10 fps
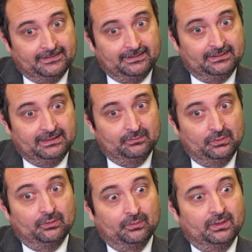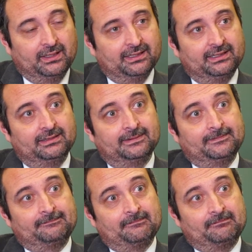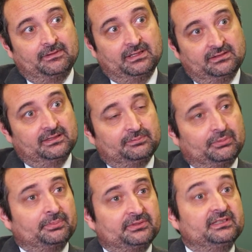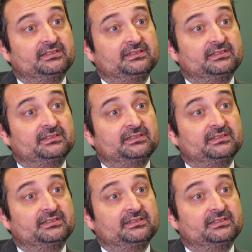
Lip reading: In what way does this property